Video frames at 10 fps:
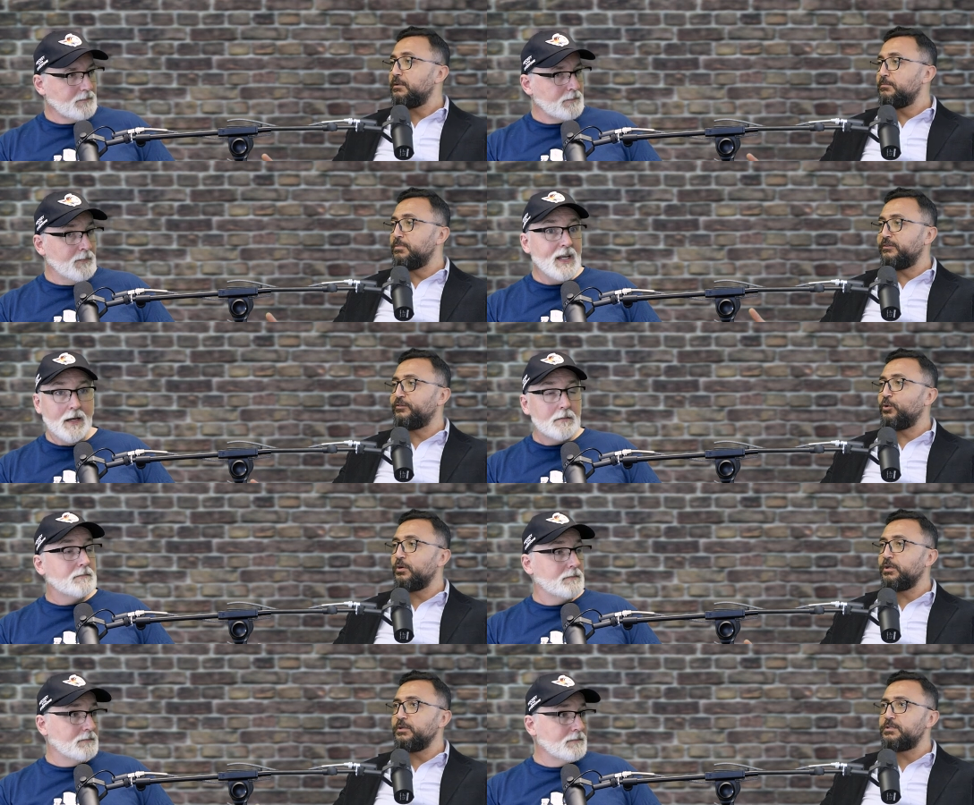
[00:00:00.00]
Speaker 1: Before
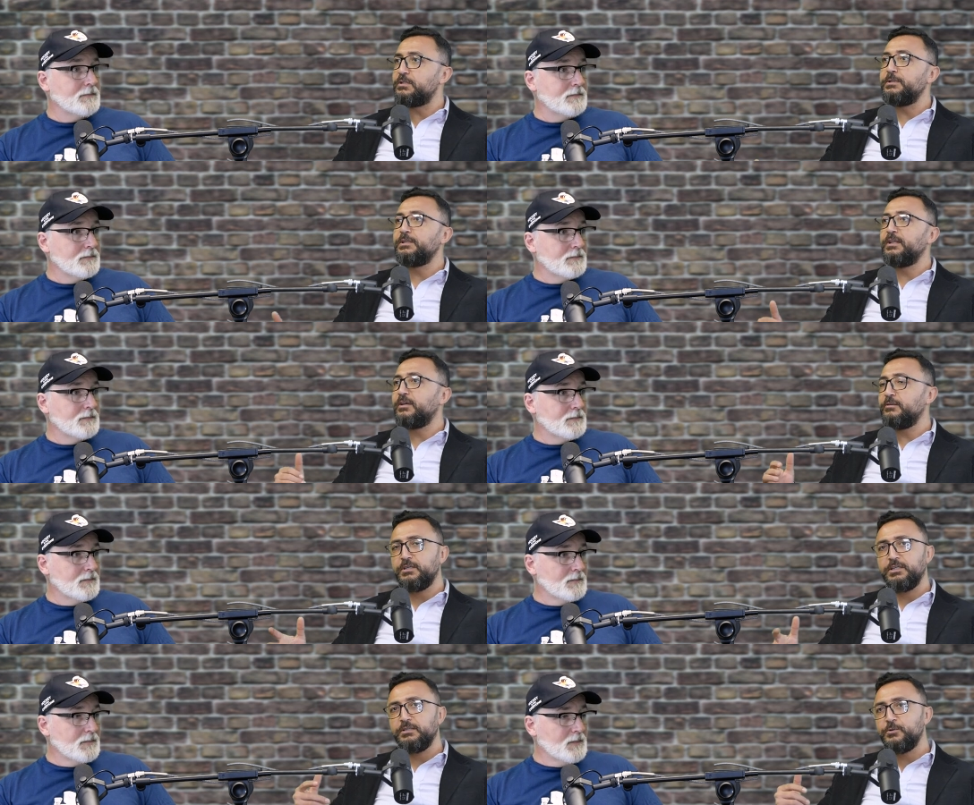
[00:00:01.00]
yeah. it used to be like
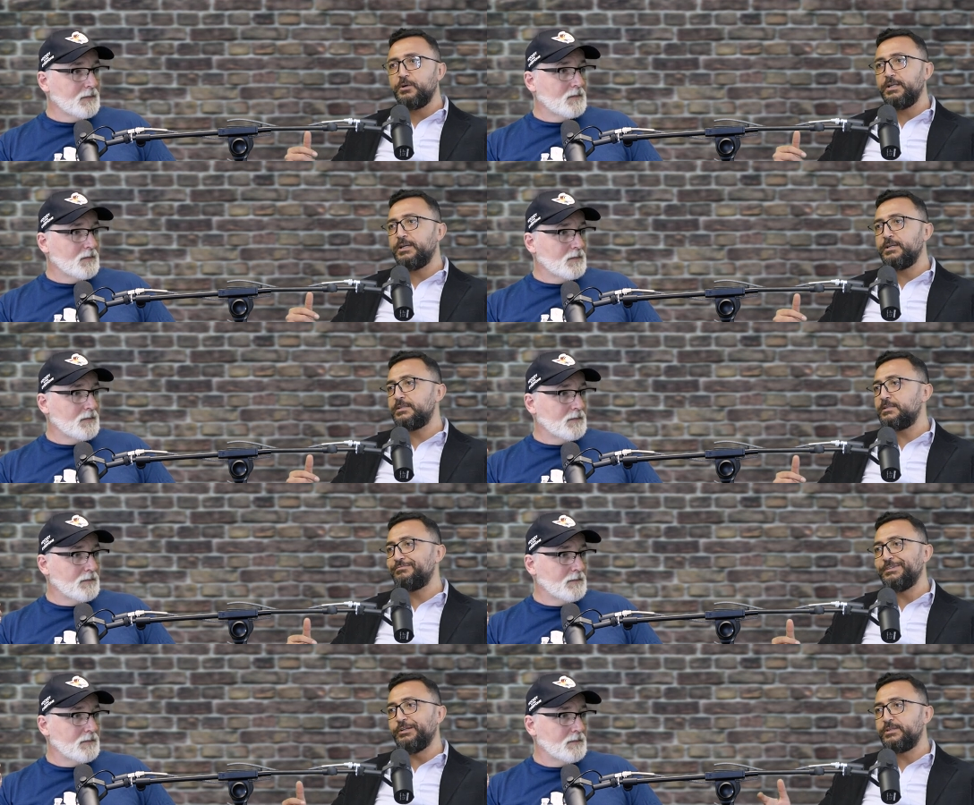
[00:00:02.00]
okay, you'll go on a
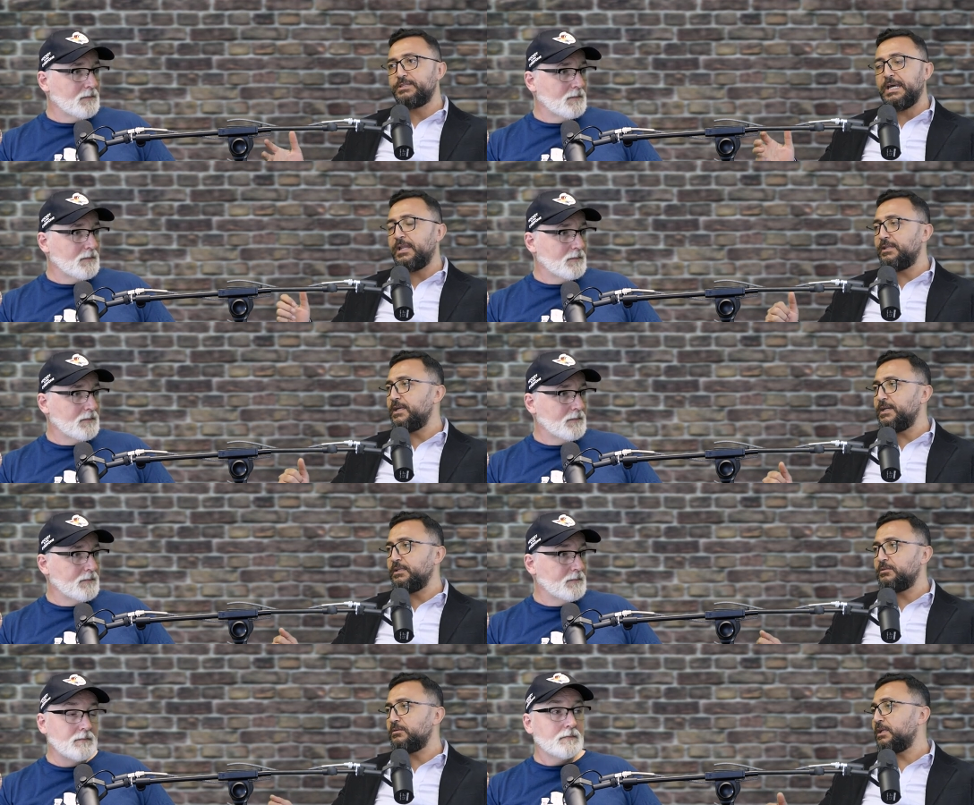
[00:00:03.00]
you know Saturday
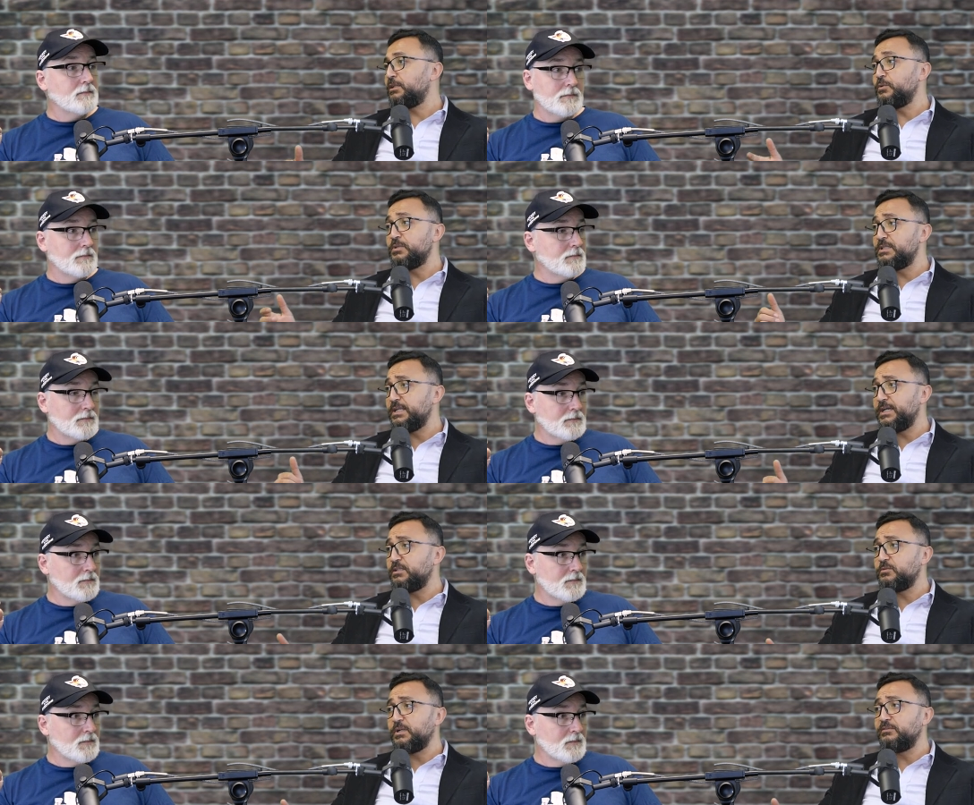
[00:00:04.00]
night or mm -hmm. like mm-hmm. a Tuesday night
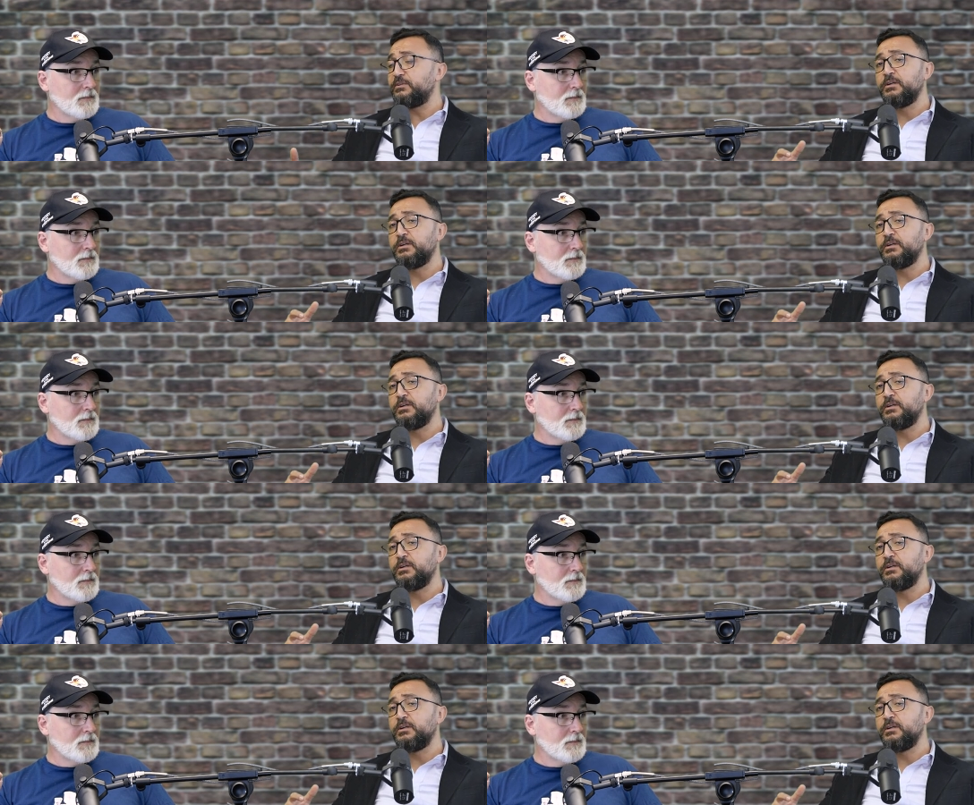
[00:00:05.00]
or whatever